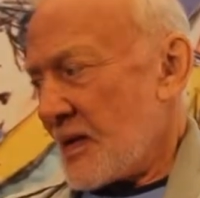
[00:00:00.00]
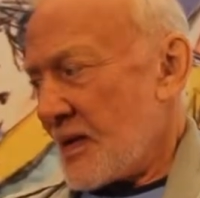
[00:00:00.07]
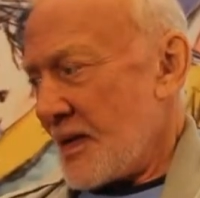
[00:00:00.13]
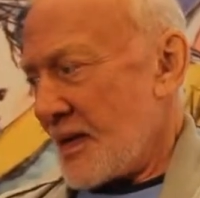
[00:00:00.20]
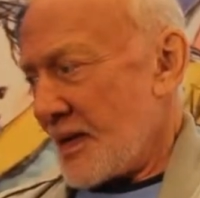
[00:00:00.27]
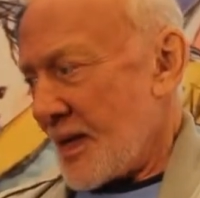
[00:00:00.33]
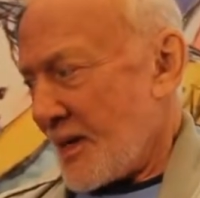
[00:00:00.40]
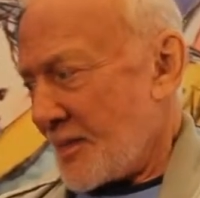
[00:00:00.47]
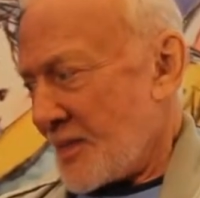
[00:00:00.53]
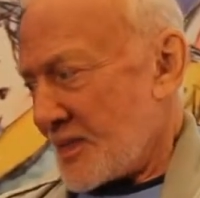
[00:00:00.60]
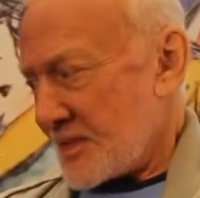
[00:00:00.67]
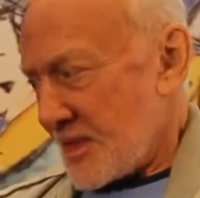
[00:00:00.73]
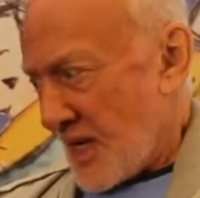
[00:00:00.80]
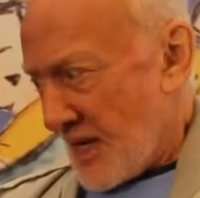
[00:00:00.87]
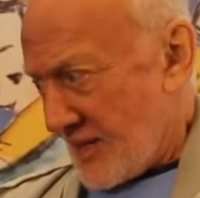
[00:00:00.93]
And I'm a
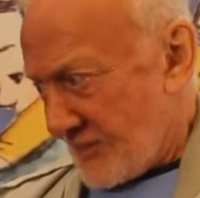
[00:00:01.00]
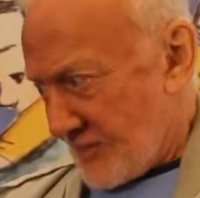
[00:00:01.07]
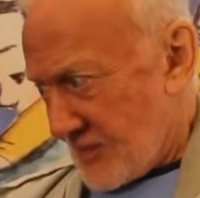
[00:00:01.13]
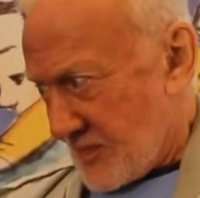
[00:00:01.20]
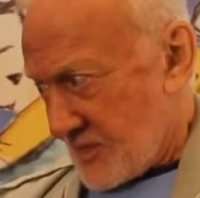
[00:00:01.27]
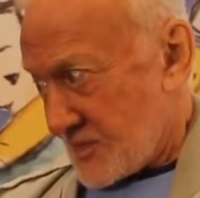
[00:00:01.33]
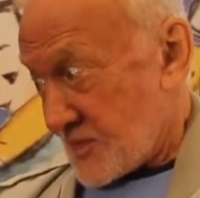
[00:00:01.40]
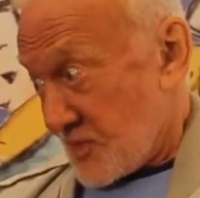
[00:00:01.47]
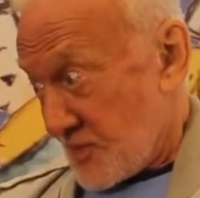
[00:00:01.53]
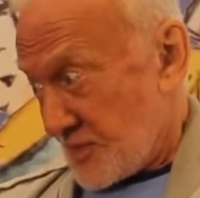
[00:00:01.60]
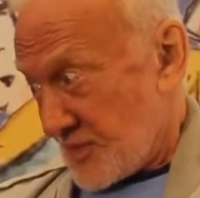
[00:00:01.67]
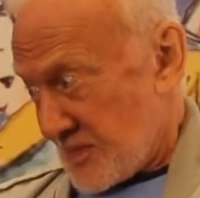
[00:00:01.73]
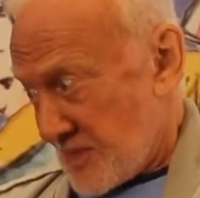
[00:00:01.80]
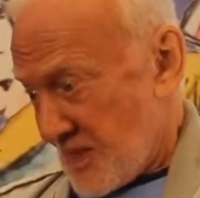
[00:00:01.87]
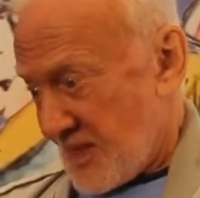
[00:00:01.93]
diver,
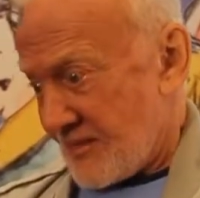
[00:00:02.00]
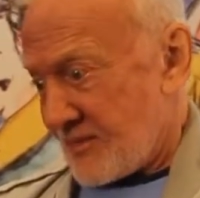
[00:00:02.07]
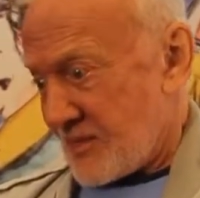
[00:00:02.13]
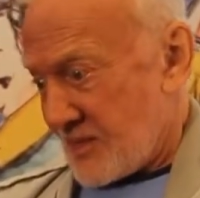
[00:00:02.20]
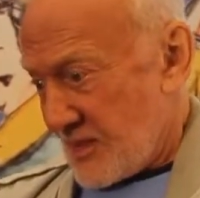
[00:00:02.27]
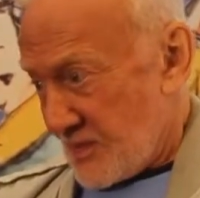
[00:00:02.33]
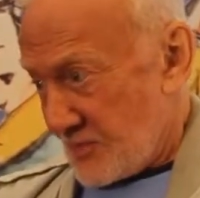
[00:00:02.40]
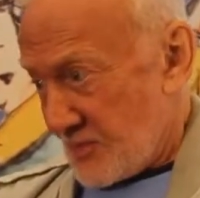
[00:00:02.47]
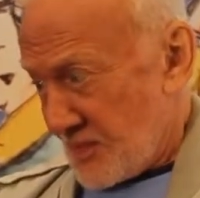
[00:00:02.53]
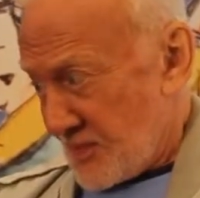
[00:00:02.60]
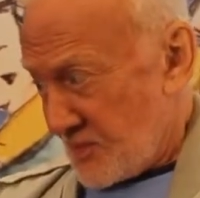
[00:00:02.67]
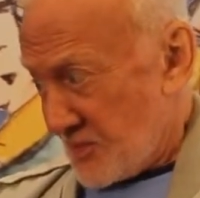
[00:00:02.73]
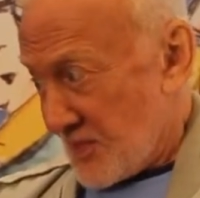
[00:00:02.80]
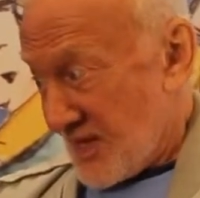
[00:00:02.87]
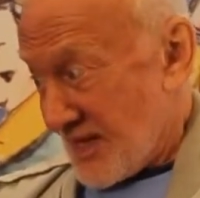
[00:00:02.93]
scuba diver, and when
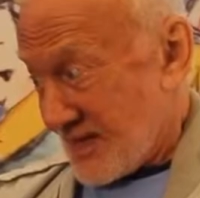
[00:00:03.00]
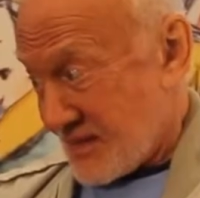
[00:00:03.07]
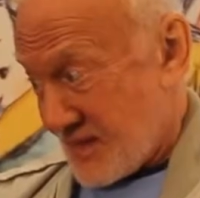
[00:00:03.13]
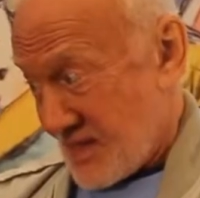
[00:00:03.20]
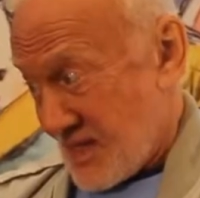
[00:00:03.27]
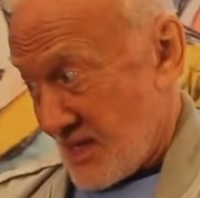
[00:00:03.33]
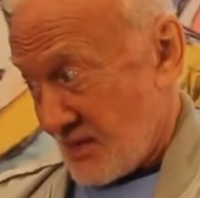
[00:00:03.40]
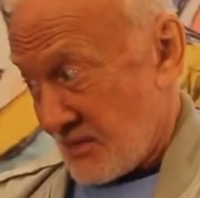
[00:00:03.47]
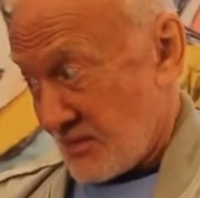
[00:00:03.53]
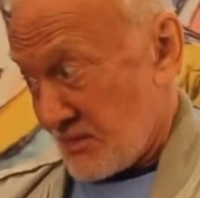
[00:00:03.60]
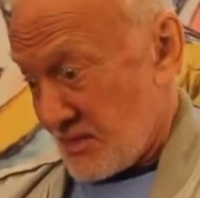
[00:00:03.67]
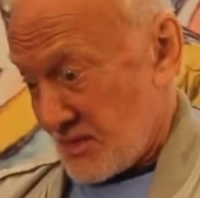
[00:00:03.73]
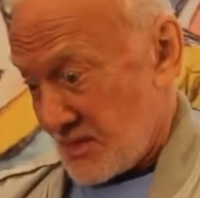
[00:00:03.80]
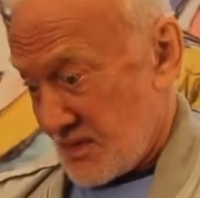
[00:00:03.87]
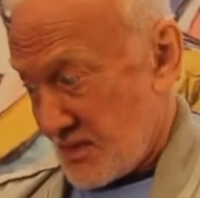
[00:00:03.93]
you get
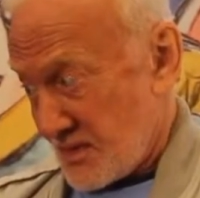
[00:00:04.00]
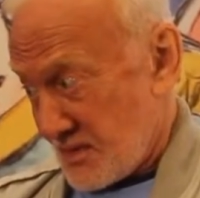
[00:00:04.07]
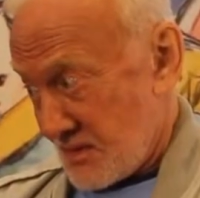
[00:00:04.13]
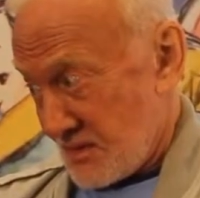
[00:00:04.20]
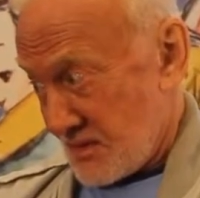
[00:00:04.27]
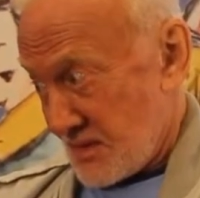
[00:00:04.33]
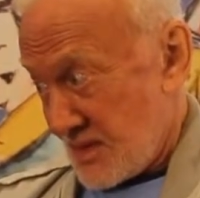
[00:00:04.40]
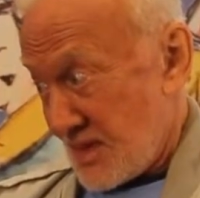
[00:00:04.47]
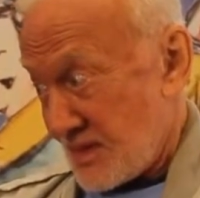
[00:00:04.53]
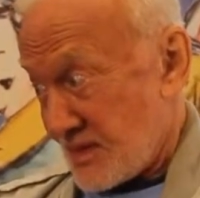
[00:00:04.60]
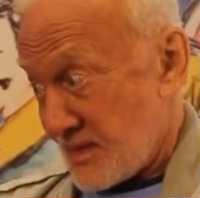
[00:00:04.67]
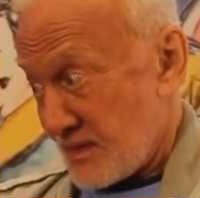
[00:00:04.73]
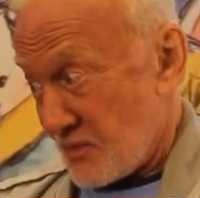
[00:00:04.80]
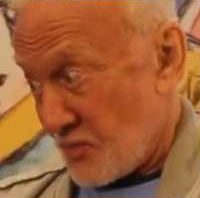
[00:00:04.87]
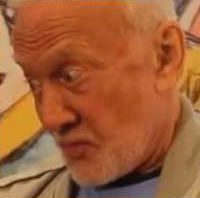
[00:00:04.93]
down
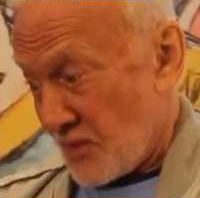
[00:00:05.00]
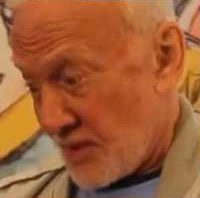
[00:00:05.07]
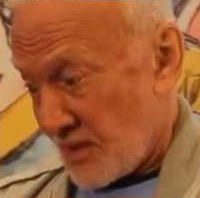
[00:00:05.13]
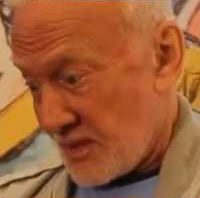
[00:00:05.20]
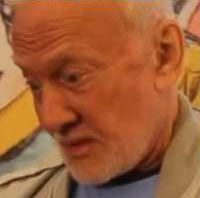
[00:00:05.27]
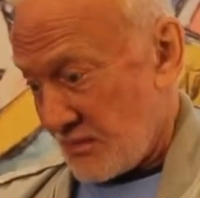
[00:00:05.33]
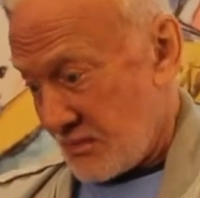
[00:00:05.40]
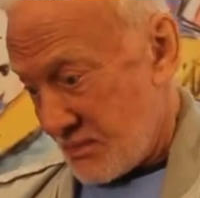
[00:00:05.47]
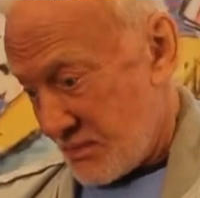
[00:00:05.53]
underneath the water,